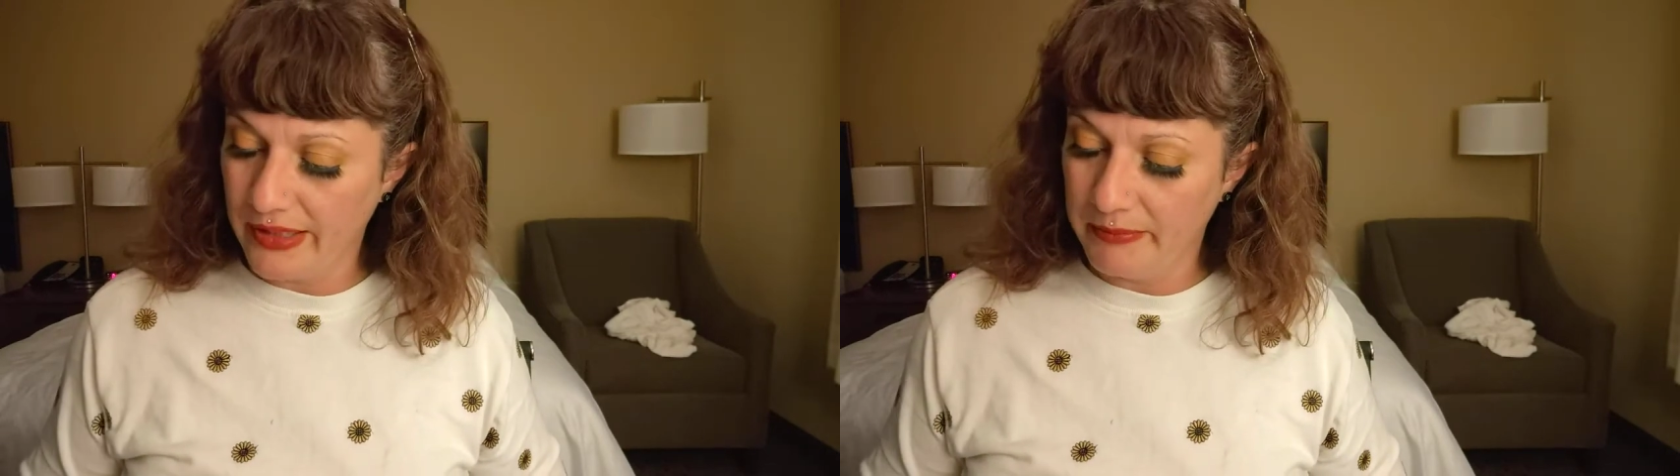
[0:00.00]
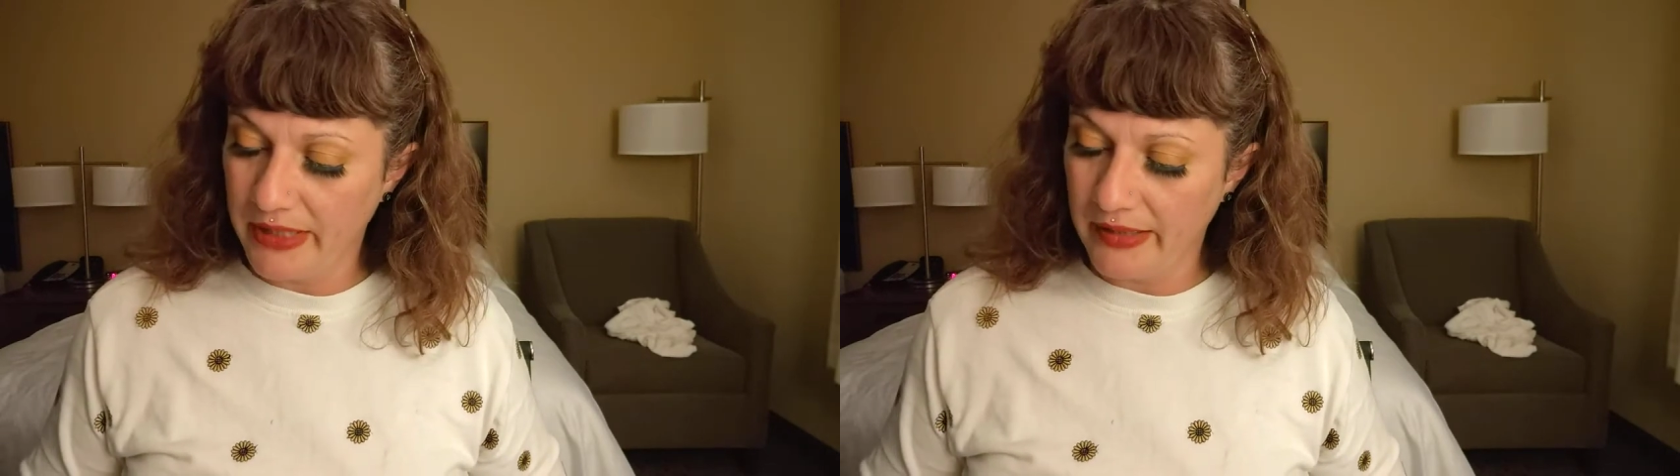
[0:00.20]

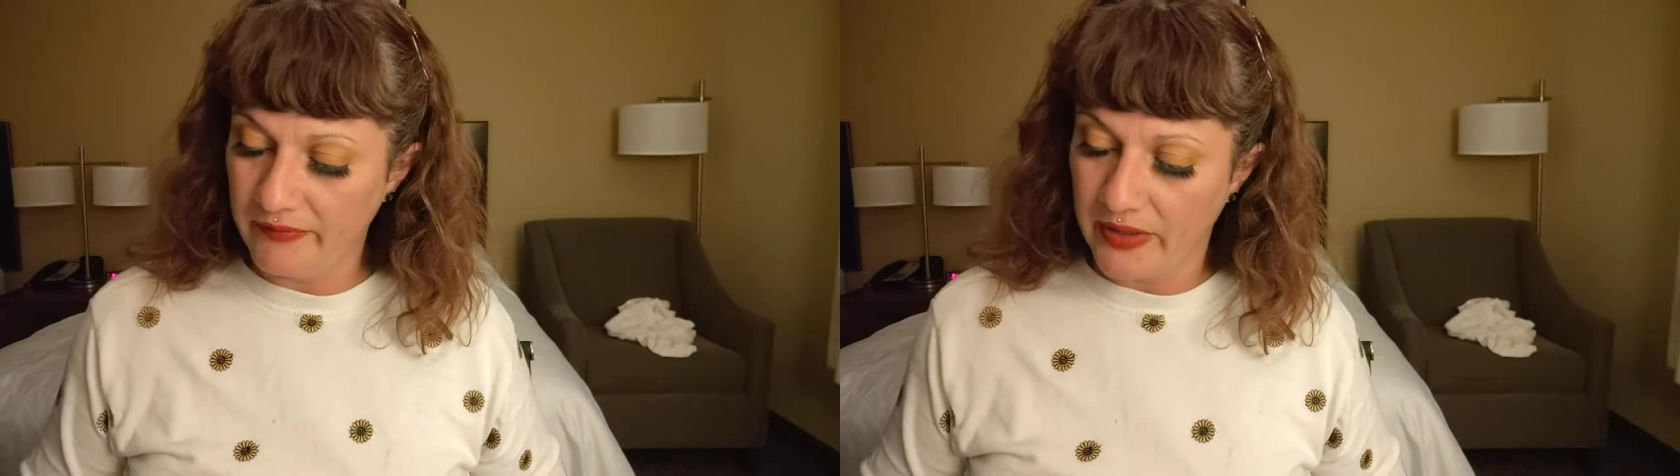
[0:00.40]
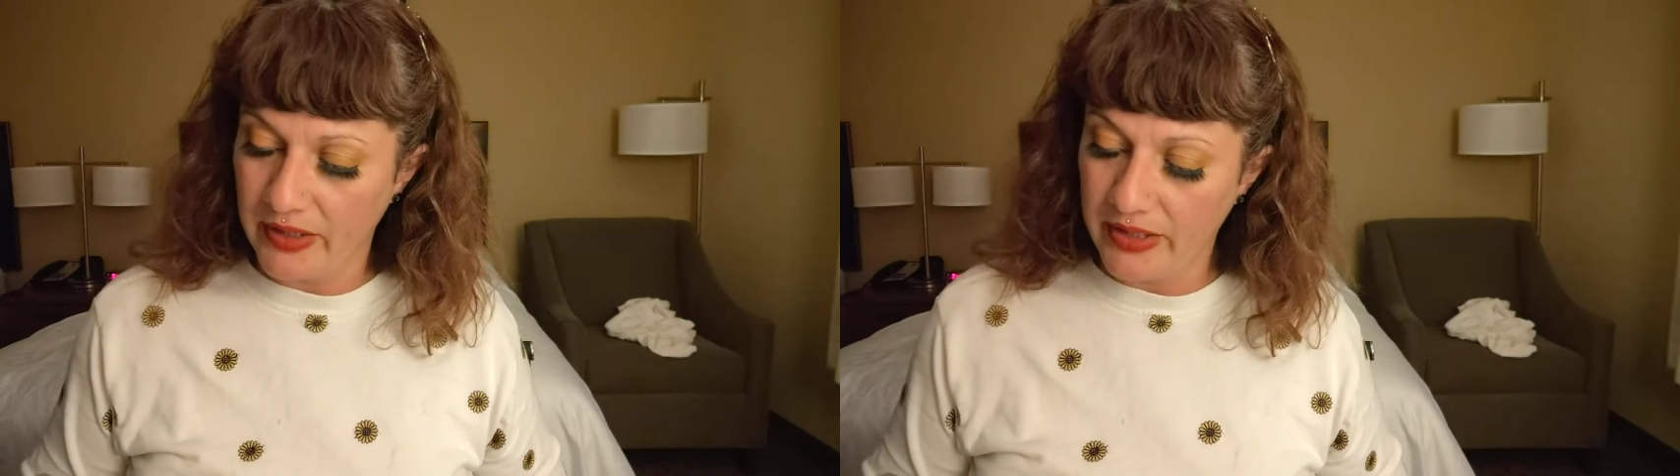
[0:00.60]
I'm not
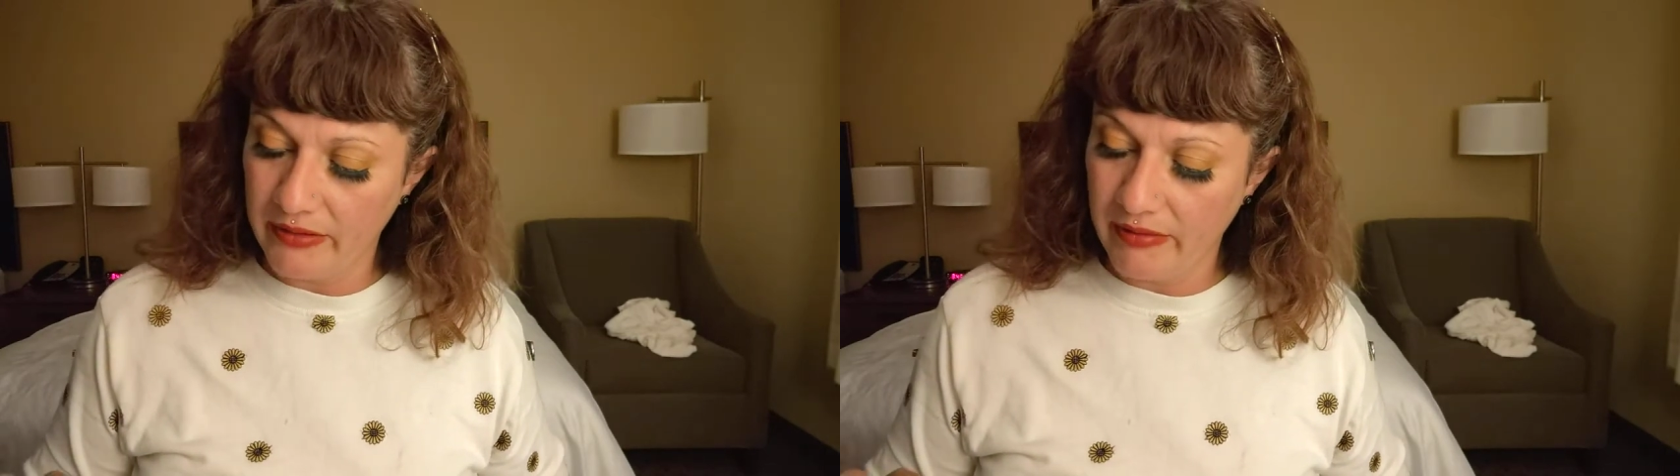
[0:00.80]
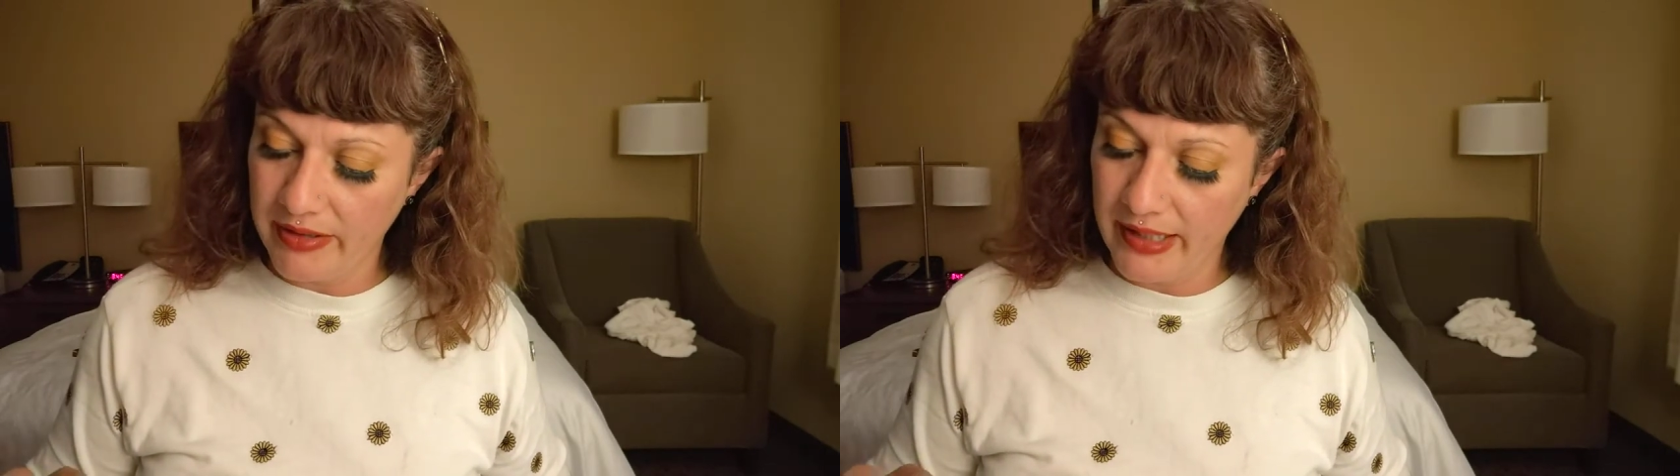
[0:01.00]
very
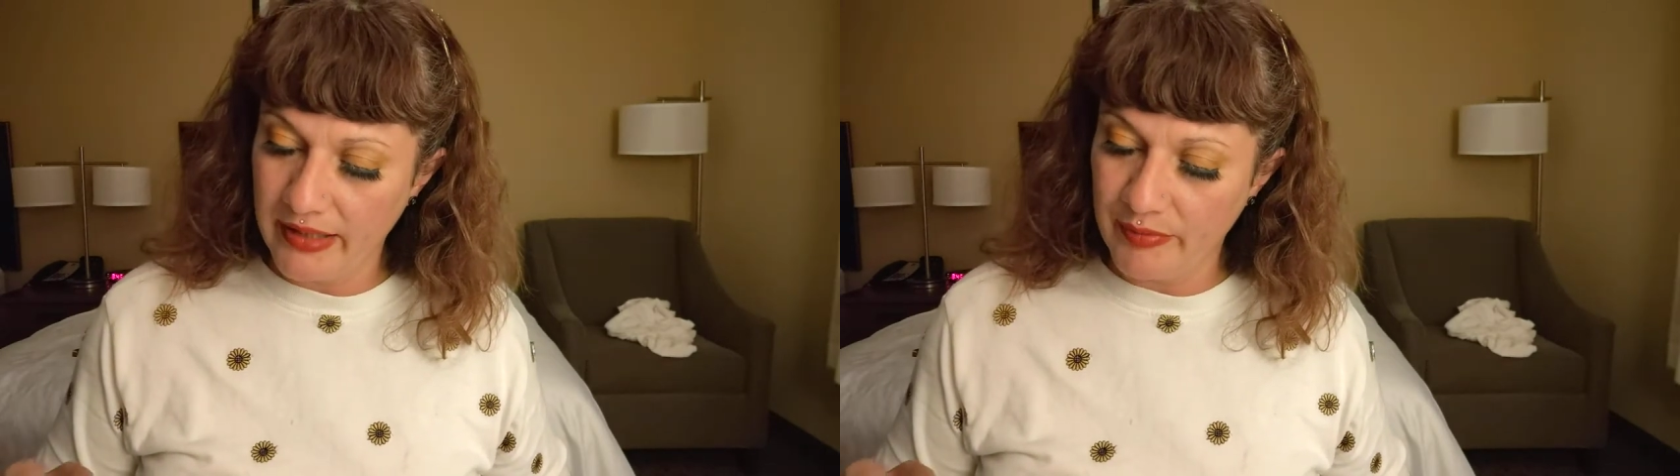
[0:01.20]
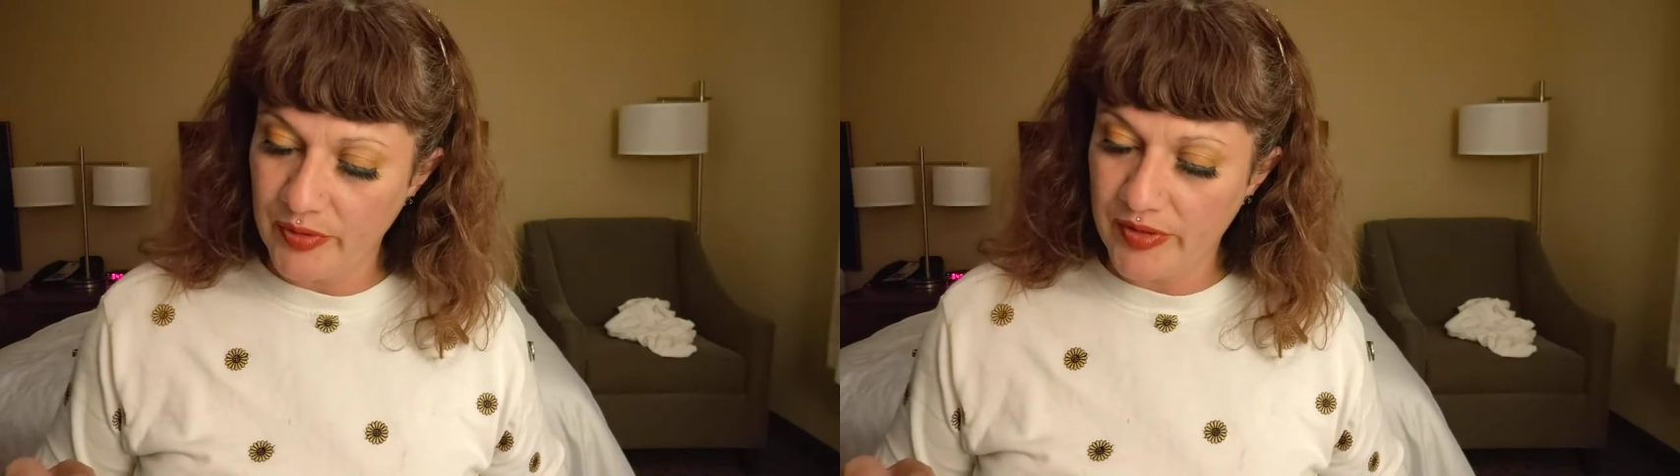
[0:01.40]
good with
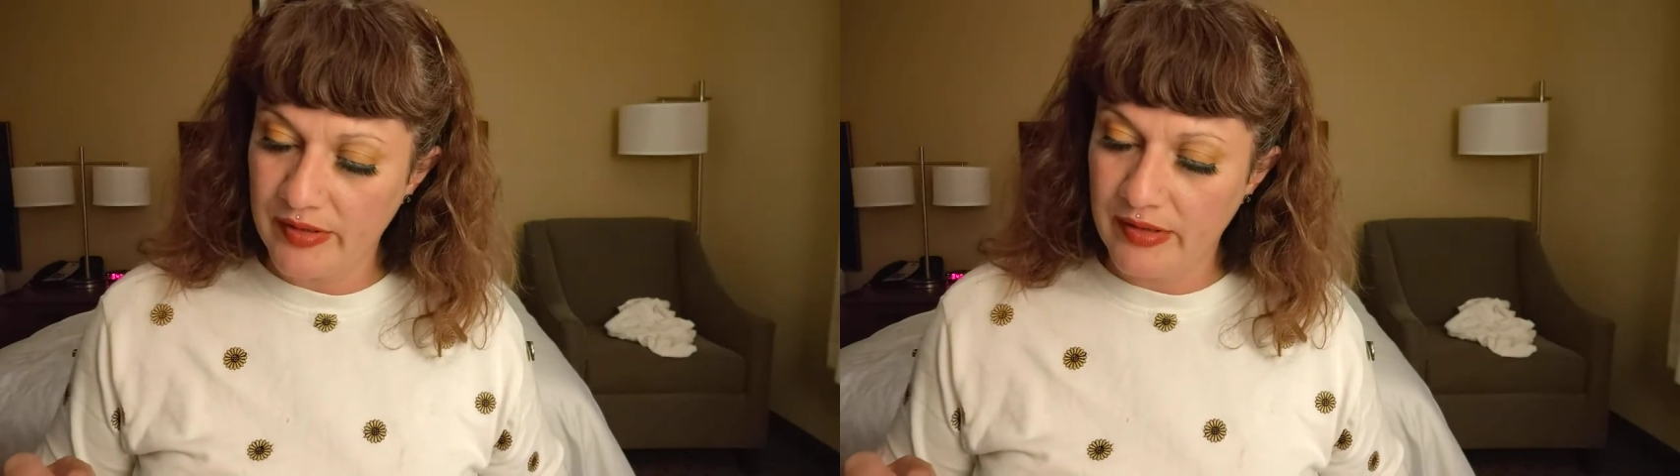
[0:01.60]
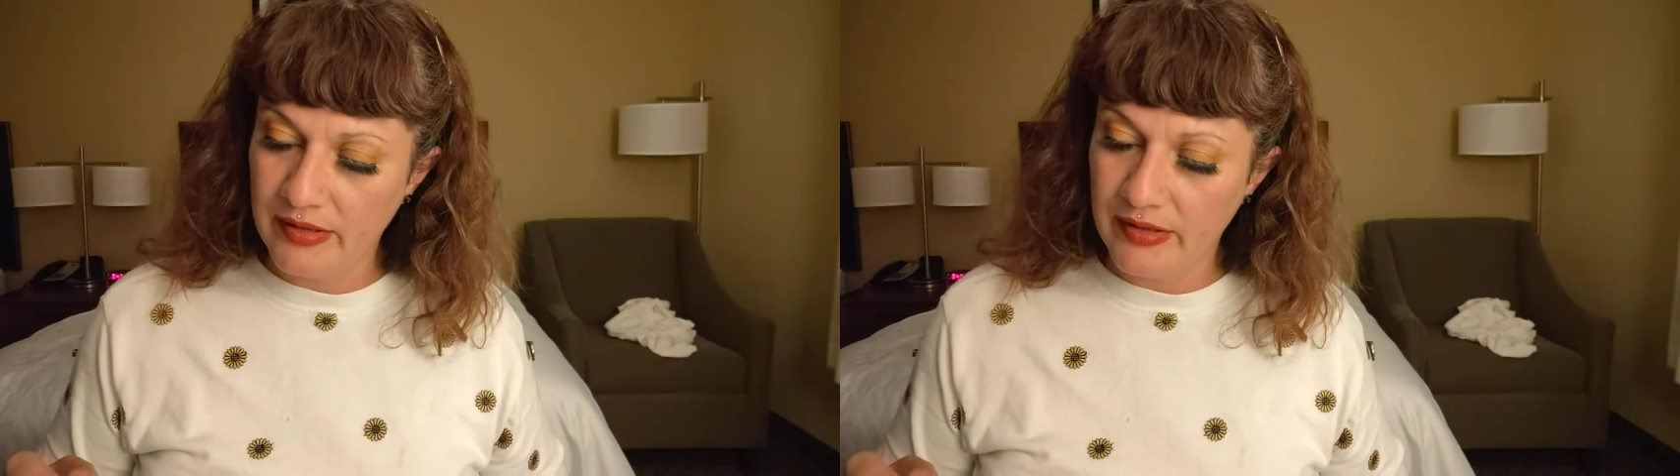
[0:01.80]
animals.